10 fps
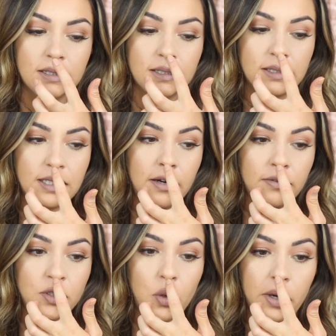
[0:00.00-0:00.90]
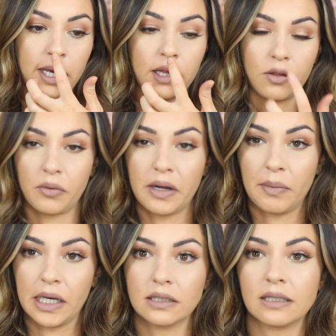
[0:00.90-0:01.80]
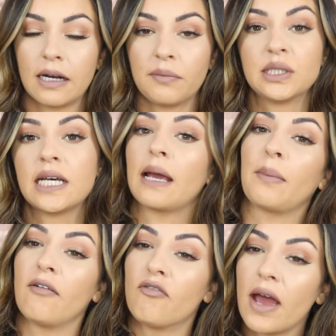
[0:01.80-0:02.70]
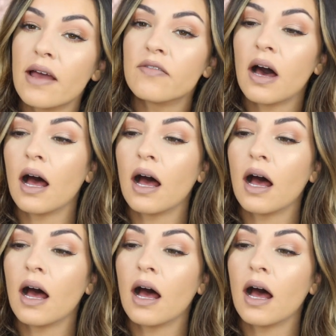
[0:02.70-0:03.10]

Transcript: instead of talking through it, because then it would take me forever.